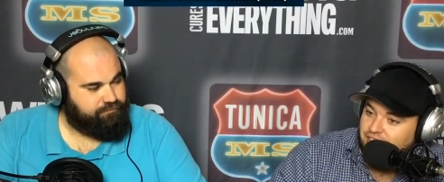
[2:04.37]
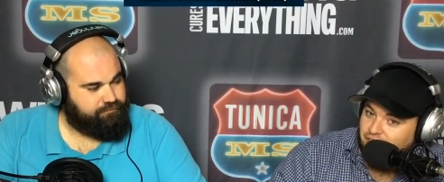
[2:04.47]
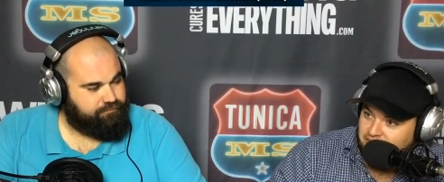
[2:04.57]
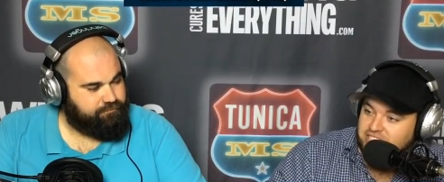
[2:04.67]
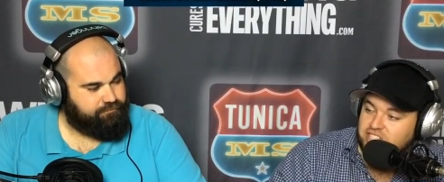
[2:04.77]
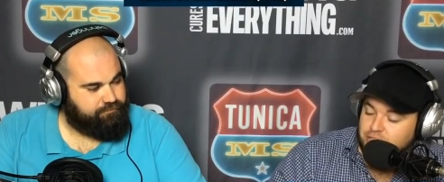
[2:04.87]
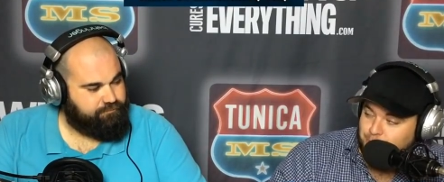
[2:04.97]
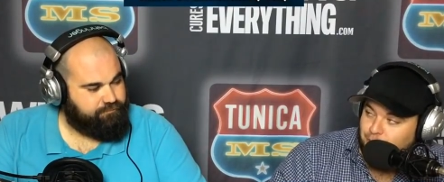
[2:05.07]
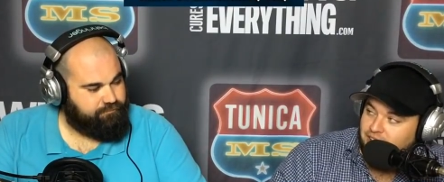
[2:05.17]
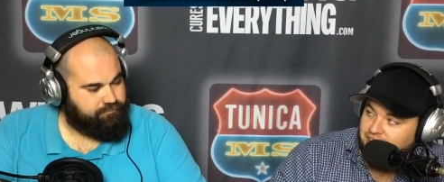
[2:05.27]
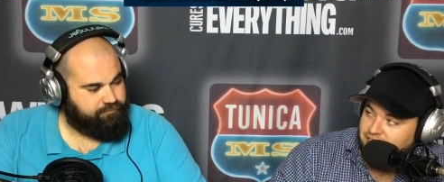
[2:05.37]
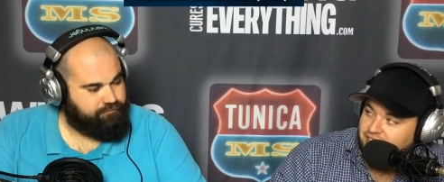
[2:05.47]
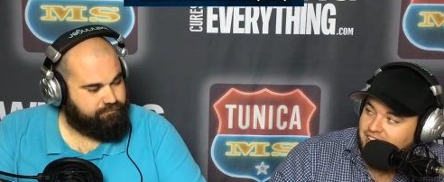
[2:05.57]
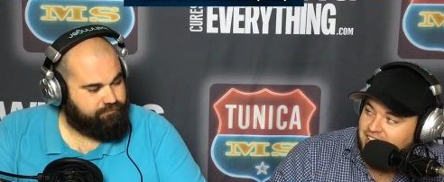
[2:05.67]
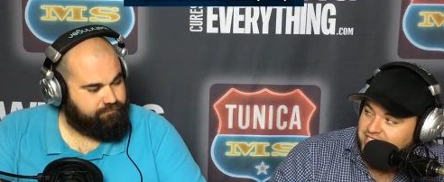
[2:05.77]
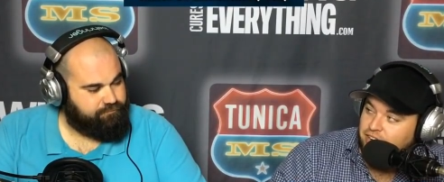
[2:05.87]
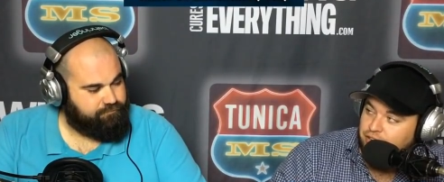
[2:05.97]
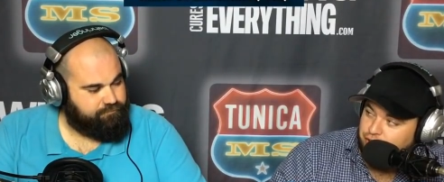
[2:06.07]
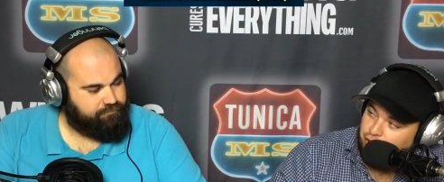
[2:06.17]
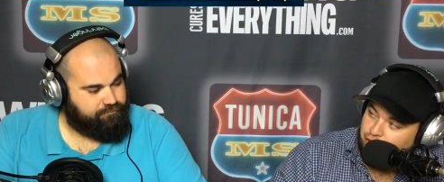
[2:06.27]
Speaker 1: against the spread as an
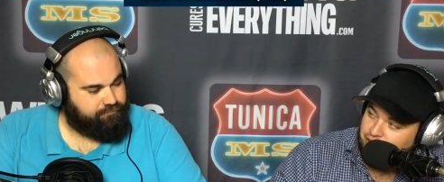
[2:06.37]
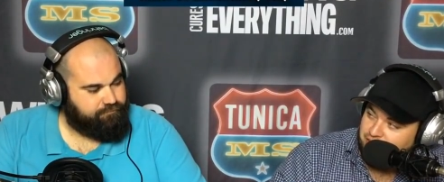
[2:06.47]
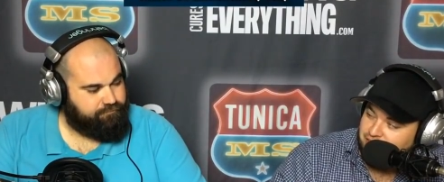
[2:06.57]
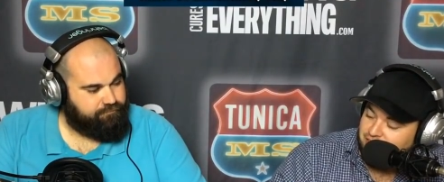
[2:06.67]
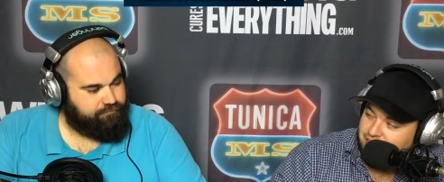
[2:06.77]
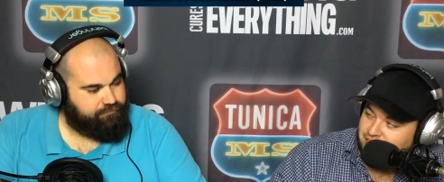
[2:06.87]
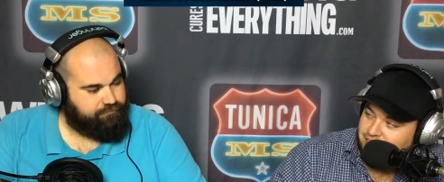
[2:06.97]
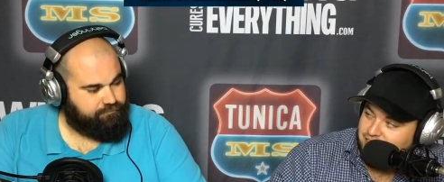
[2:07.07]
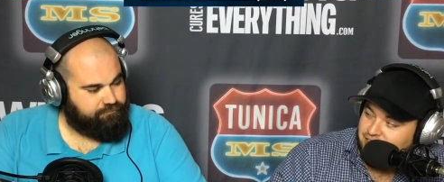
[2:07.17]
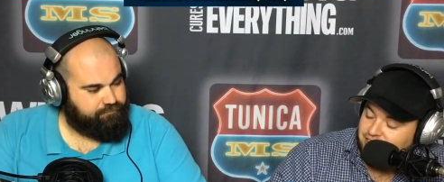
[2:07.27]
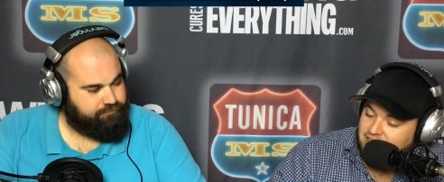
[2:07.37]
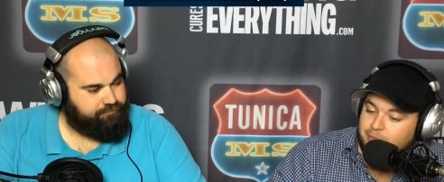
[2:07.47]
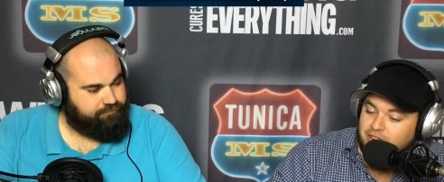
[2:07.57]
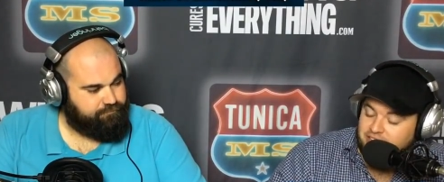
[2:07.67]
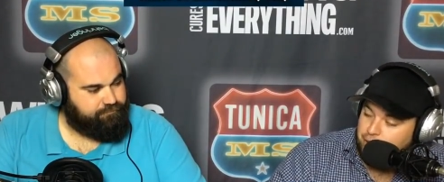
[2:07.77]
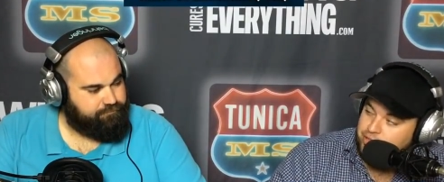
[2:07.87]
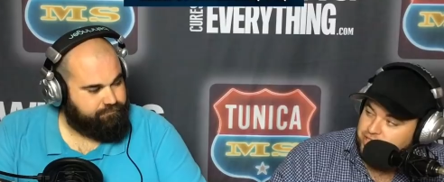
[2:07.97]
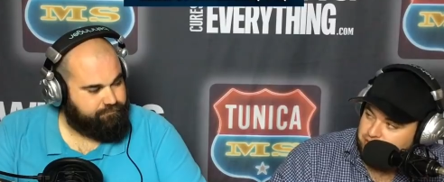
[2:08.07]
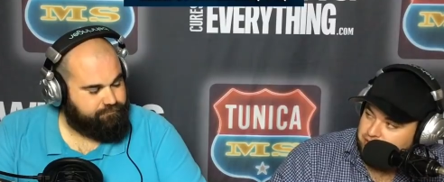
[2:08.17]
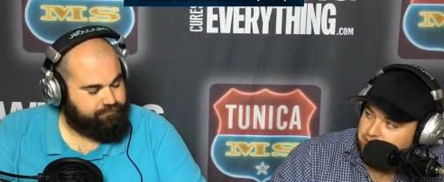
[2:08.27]
underdog came at Houston.